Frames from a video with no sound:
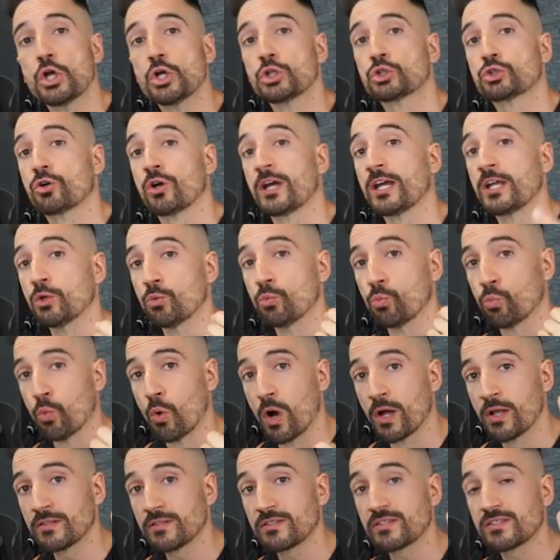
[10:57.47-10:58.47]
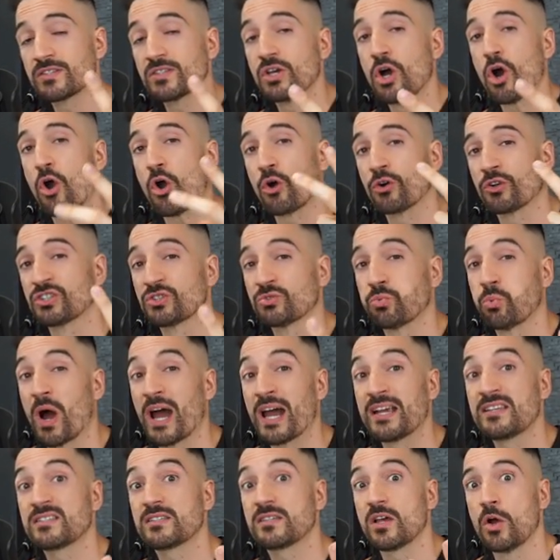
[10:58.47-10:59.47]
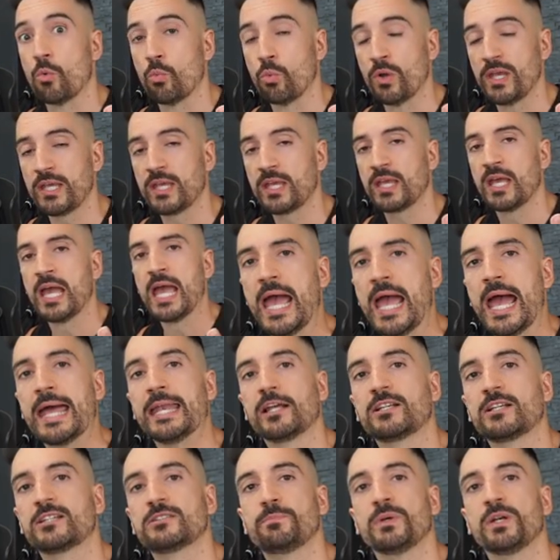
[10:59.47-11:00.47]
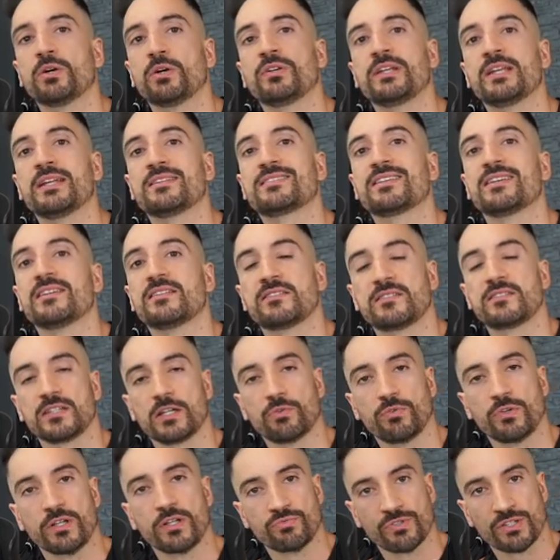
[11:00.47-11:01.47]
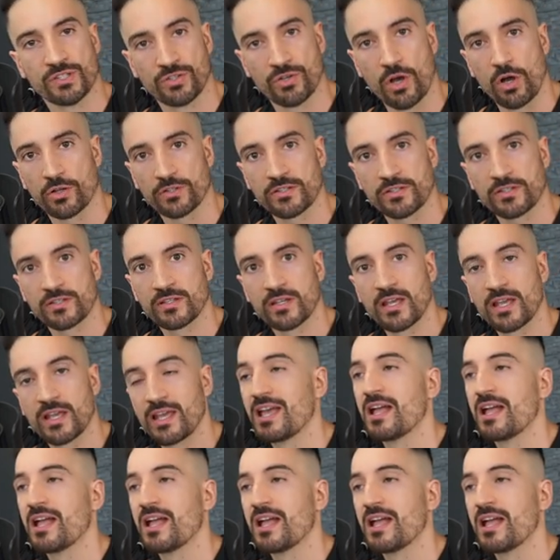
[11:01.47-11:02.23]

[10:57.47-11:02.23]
train once or twice a week and experience serious results.